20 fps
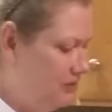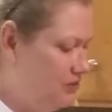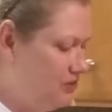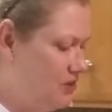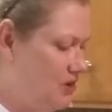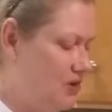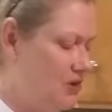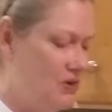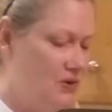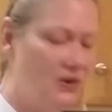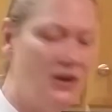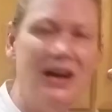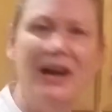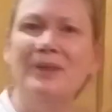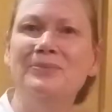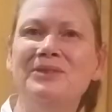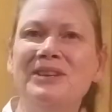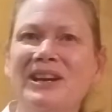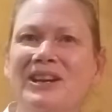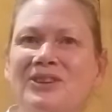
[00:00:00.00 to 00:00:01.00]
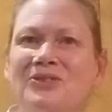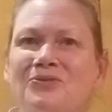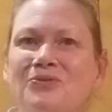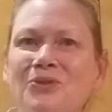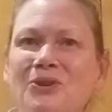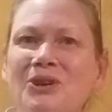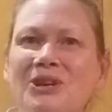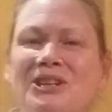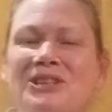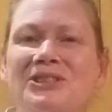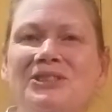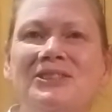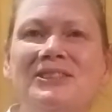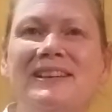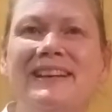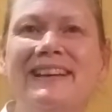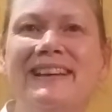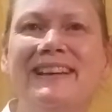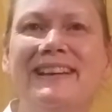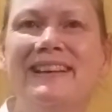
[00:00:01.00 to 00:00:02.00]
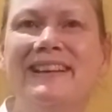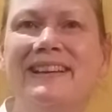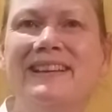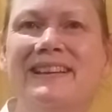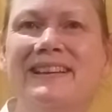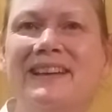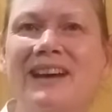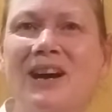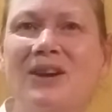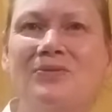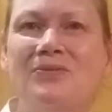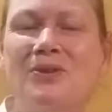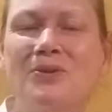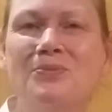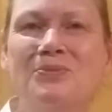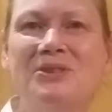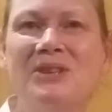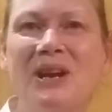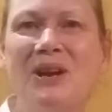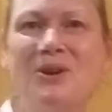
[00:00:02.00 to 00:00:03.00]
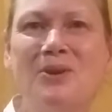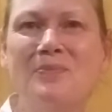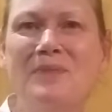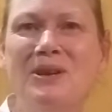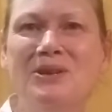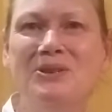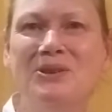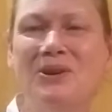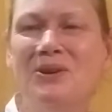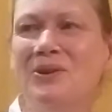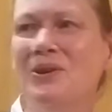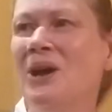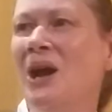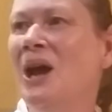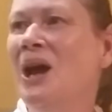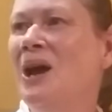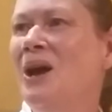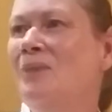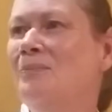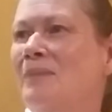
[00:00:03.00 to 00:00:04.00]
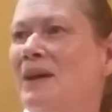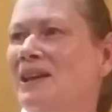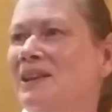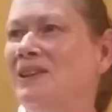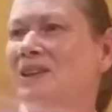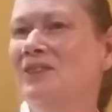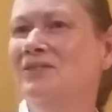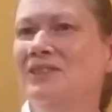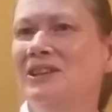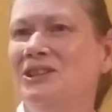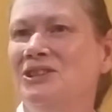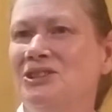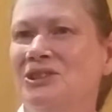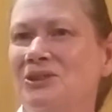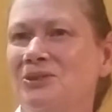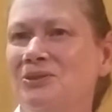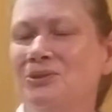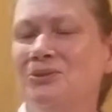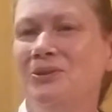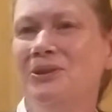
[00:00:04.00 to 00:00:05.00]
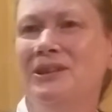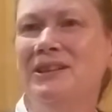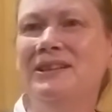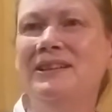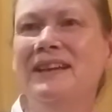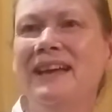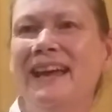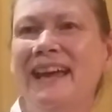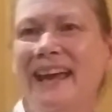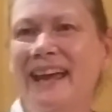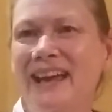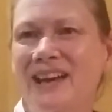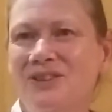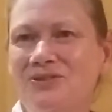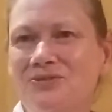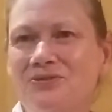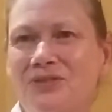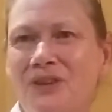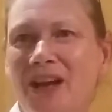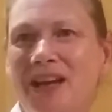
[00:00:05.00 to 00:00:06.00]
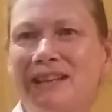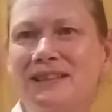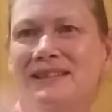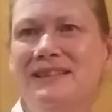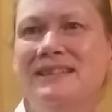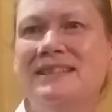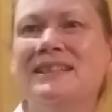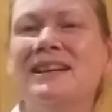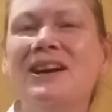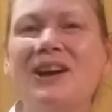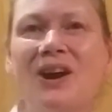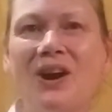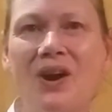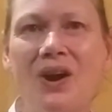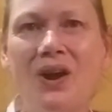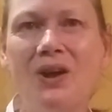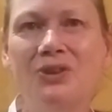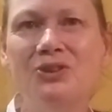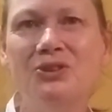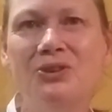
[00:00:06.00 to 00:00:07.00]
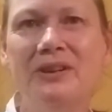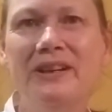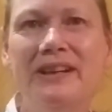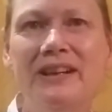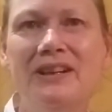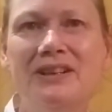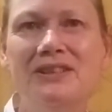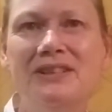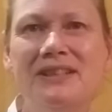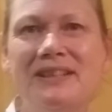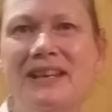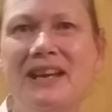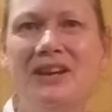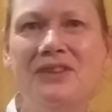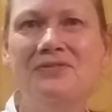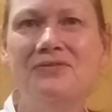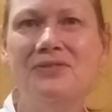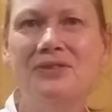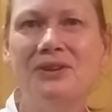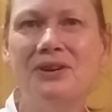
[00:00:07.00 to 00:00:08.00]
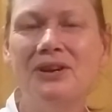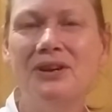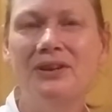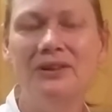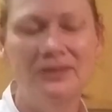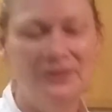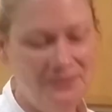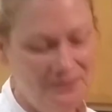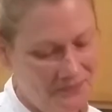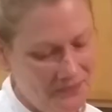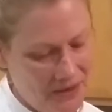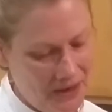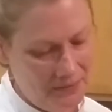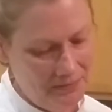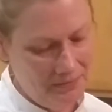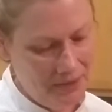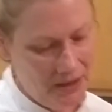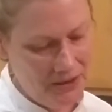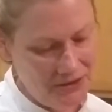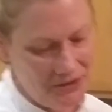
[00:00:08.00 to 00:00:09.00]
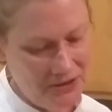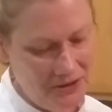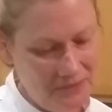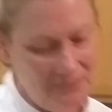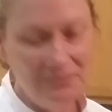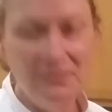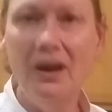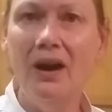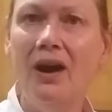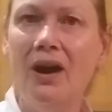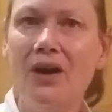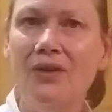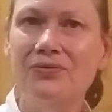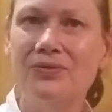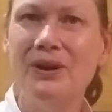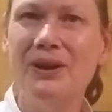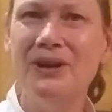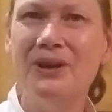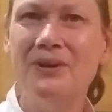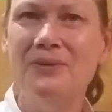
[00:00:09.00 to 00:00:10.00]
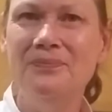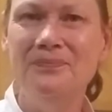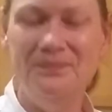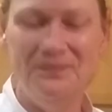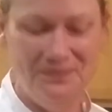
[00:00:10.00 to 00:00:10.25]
So I'm Diane Fordis, and I'm from Sacramento. My lovely children and friends are all joining us tonight for pasta Alfredo.